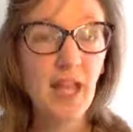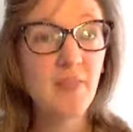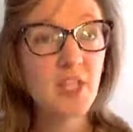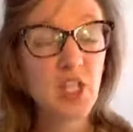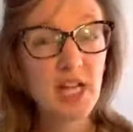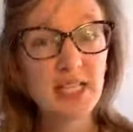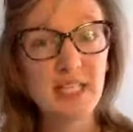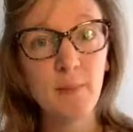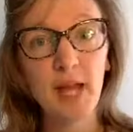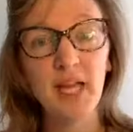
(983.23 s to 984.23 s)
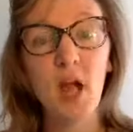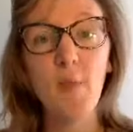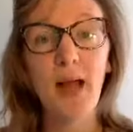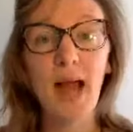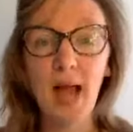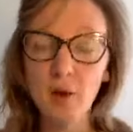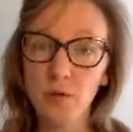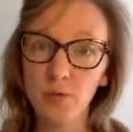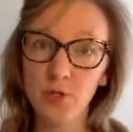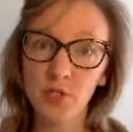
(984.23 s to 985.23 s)
And the jealousy might come
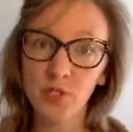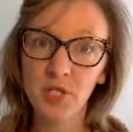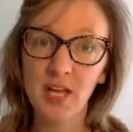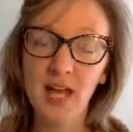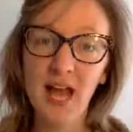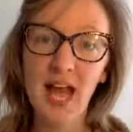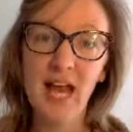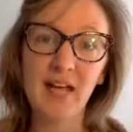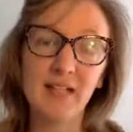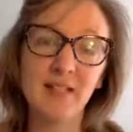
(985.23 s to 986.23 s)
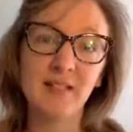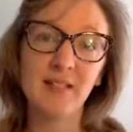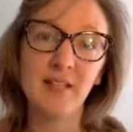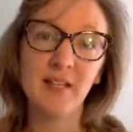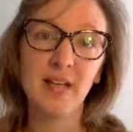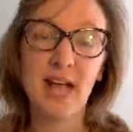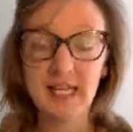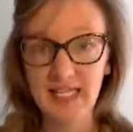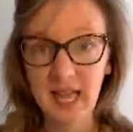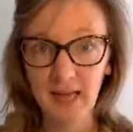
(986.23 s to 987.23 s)
out as an
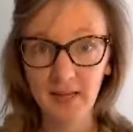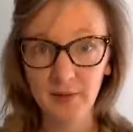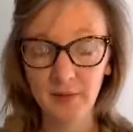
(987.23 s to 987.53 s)
attack.